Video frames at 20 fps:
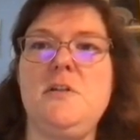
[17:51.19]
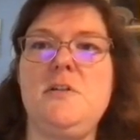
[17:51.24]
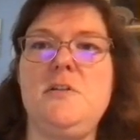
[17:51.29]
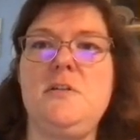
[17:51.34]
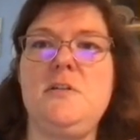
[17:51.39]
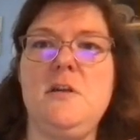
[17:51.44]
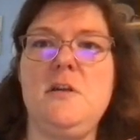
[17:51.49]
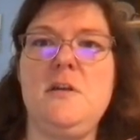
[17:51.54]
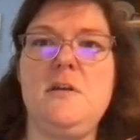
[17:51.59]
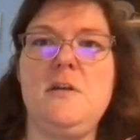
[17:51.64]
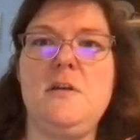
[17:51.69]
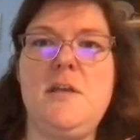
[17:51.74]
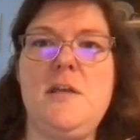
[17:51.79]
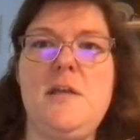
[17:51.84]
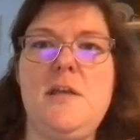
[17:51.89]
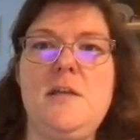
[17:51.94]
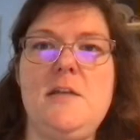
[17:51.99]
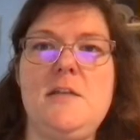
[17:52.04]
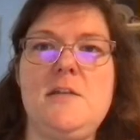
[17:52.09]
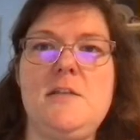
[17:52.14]
So let's look
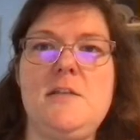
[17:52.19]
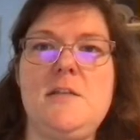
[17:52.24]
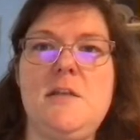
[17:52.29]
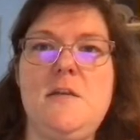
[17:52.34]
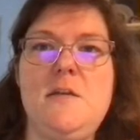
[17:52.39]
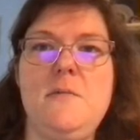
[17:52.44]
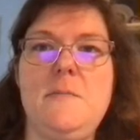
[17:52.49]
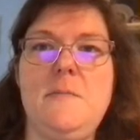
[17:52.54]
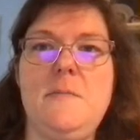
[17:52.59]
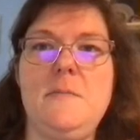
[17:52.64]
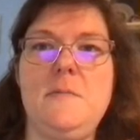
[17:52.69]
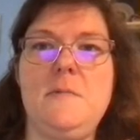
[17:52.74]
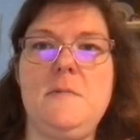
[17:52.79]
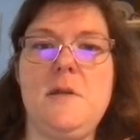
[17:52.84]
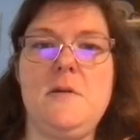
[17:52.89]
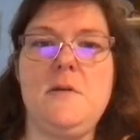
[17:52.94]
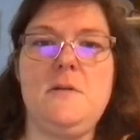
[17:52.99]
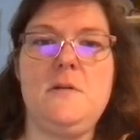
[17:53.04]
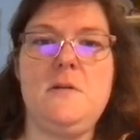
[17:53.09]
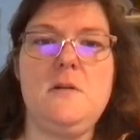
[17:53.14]
again to see,
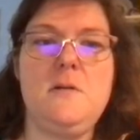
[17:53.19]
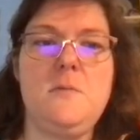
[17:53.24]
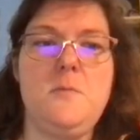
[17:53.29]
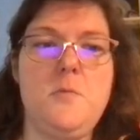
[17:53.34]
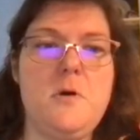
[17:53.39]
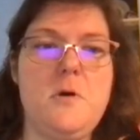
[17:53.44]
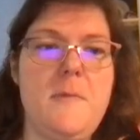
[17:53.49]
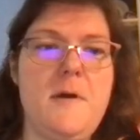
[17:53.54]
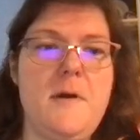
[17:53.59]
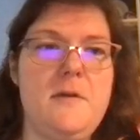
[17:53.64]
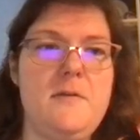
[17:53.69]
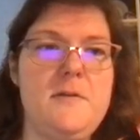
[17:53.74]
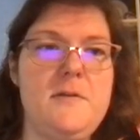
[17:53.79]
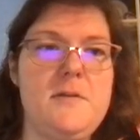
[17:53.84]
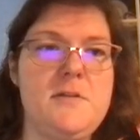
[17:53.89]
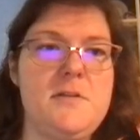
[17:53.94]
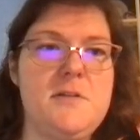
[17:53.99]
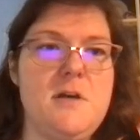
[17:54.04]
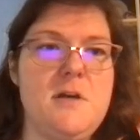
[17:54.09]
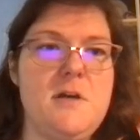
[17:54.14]
look more
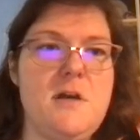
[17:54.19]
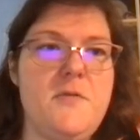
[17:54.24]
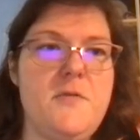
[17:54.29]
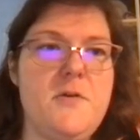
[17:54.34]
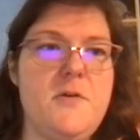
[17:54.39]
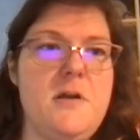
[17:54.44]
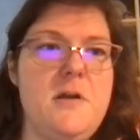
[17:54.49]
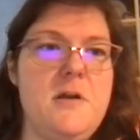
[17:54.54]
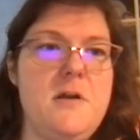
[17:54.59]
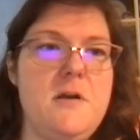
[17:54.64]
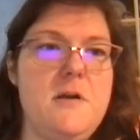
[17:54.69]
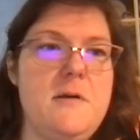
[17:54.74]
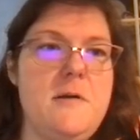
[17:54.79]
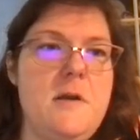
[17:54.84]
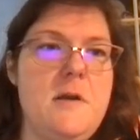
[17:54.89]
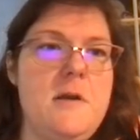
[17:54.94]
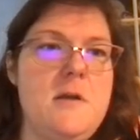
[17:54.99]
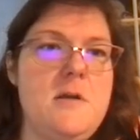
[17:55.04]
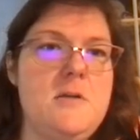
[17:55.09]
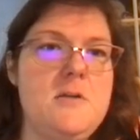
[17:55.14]
about this software
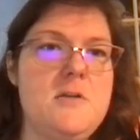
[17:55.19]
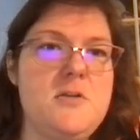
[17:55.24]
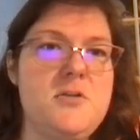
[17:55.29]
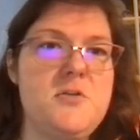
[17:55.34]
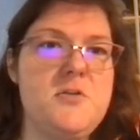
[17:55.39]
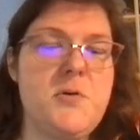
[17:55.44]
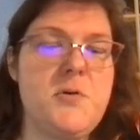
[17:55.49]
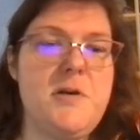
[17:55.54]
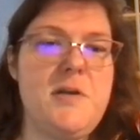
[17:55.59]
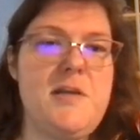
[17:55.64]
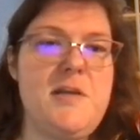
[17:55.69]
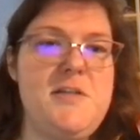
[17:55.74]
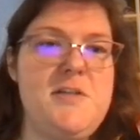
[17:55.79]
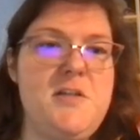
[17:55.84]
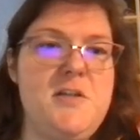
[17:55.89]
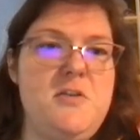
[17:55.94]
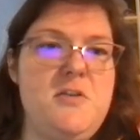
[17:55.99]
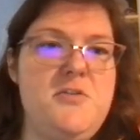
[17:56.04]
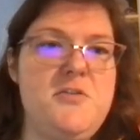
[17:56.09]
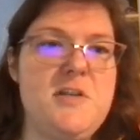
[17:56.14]
here. So it's pretty
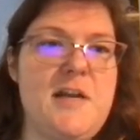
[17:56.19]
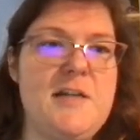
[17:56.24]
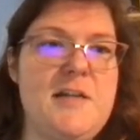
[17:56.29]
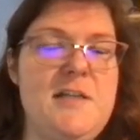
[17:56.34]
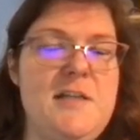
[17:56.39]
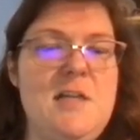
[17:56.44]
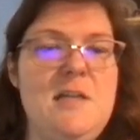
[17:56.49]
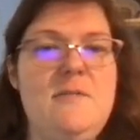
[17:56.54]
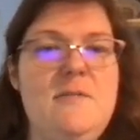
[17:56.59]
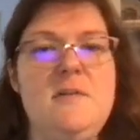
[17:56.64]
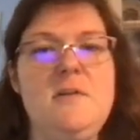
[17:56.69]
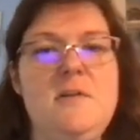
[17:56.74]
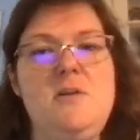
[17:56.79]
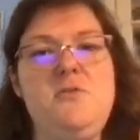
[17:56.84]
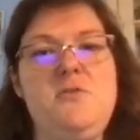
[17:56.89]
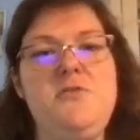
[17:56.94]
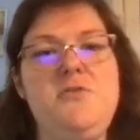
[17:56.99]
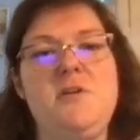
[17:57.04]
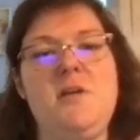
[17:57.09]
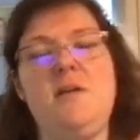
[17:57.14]
easy to use, and I didn't even
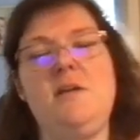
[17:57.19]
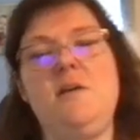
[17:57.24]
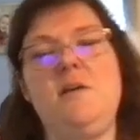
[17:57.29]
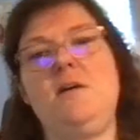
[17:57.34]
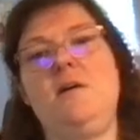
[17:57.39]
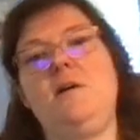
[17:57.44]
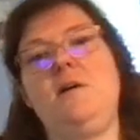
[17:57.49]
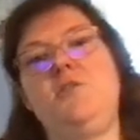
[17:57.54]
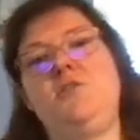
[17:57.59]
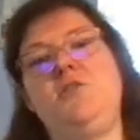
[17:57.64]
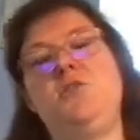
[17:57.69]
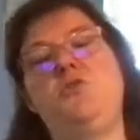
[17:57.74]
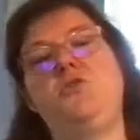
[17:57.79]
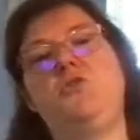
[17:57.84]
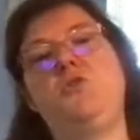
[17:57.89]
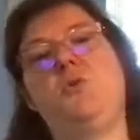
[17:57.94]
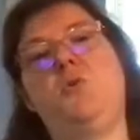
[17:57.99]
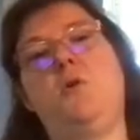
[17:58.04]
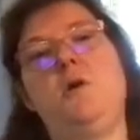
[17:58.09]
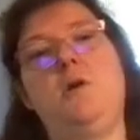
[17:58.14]
use like a
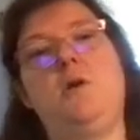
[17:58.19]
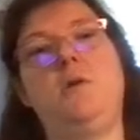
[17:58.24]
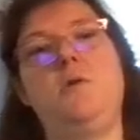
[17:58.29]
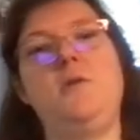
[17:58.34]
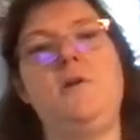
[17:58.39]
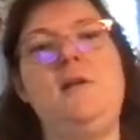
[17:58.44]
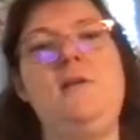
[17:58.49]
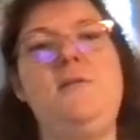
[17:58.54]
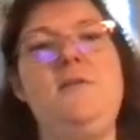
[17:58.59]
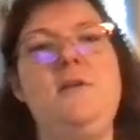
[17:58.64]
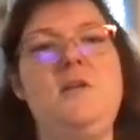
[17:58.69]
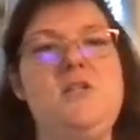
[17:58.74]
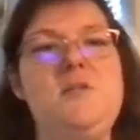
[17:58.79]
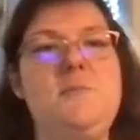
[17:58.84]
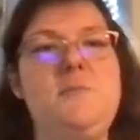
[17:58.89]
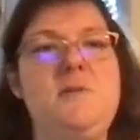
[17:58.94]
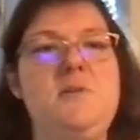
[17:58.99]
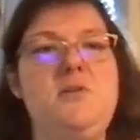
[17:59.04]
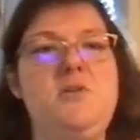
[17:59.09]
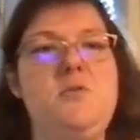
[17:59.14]
tutorial or anything. I've
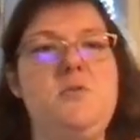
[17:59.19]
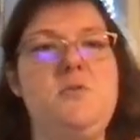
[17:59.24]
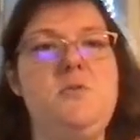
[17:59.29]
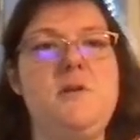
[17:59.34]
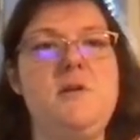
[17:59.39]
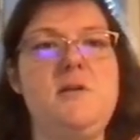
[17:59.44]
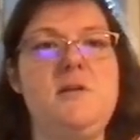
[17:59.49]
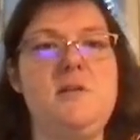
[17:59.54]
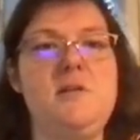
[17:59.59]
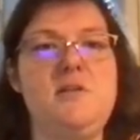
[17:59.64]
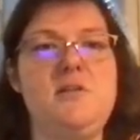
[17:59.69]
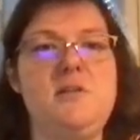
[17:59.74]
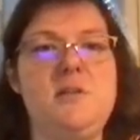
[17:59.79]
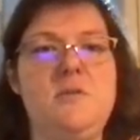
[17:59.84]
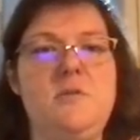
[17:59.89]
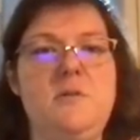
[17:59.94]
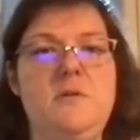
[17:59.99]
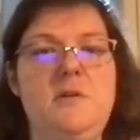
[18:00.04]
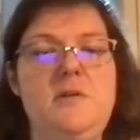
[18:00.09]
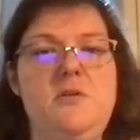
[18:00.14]
just been doing it. It's
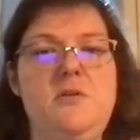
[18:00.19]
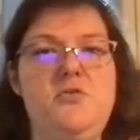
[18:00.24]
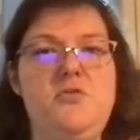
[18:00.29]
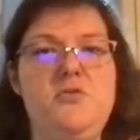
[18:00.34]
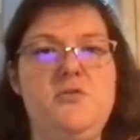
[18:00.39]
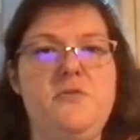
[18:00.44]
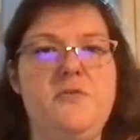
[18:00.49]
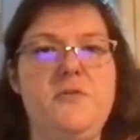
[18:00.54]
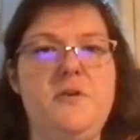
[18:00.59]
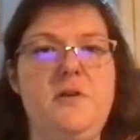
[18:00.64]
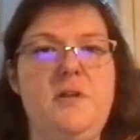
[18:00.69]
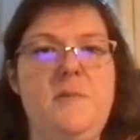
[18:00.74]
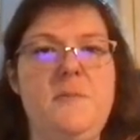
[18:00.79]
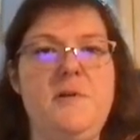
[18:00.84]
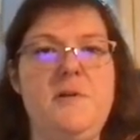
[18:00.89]
like really user friendly.